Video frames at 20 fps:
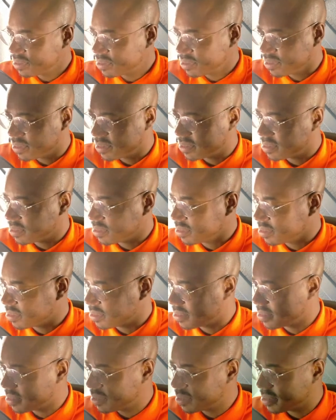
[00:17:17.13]
Here comes
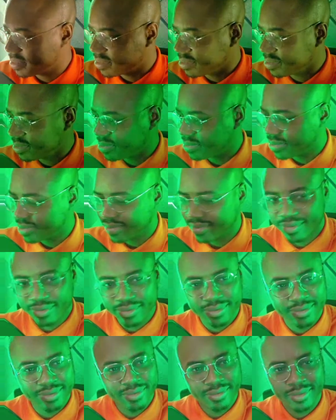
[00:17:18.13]
the
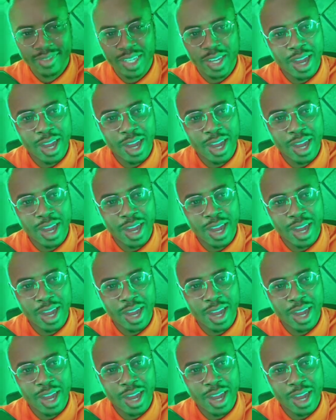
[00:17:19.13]
money.